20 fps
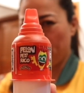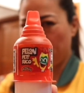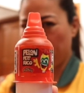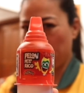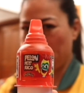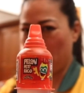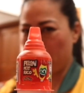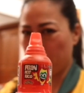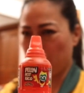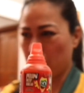
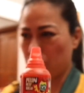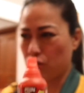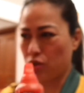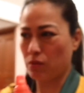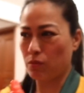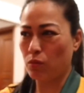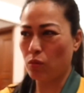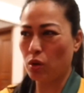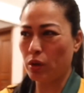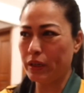flavor.
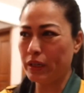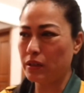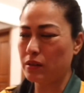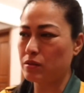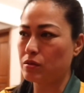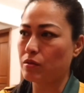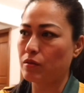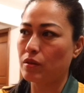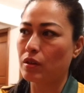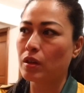Chamoy
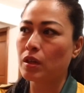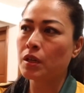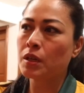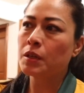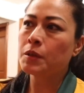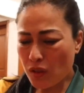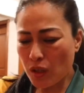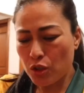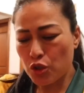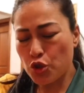is a
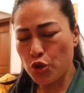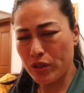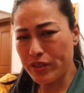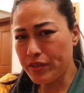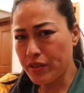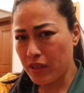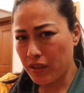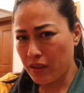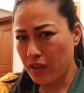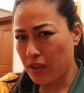
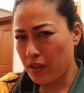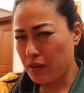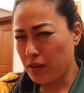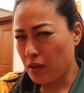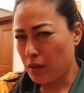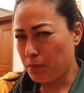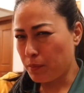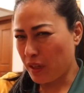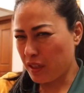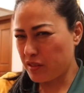dressing that
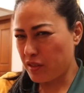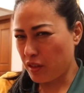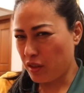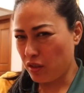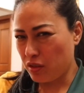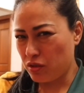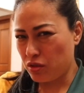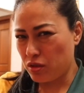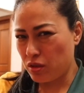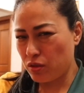
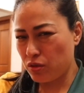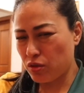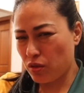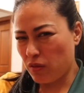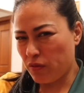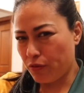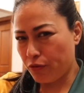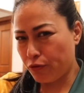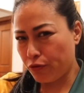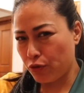Mexicans use
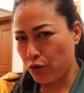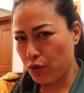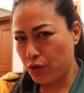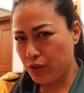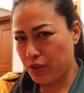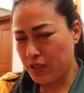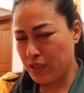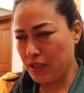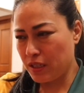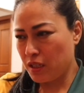on
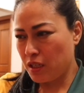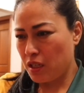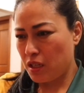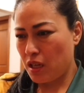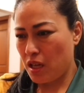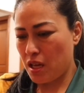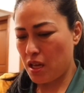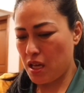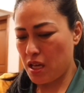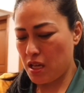fruit
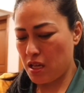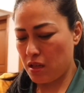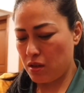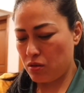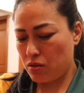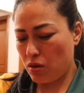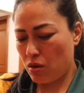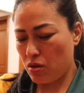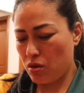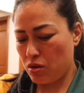and
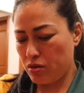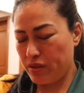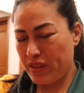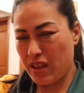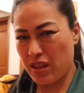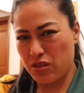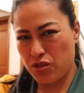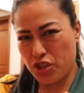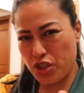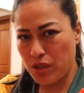on
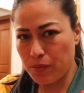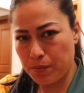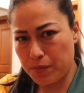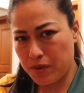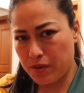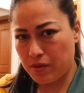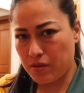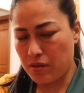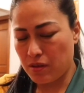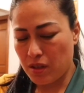their
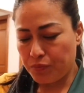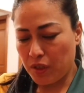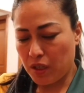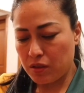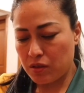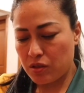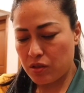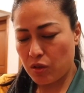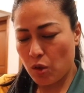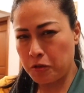chips.
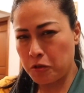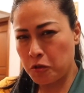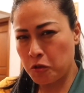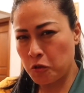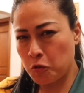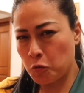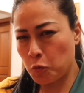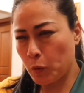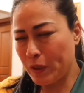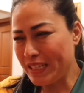It's a
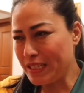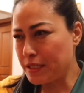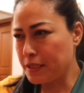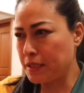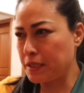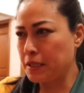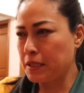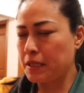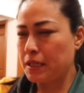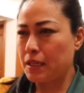
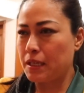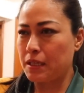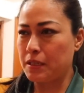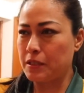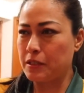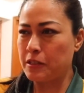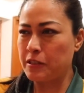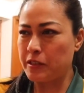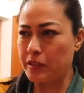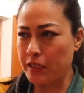sweet,
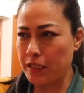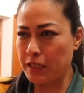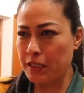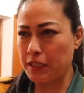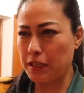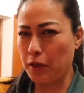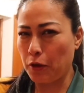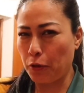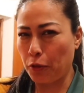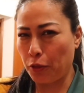
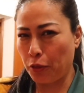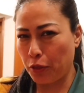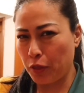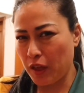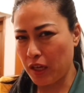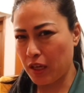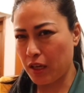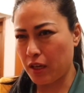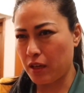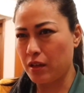acidic,
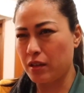thick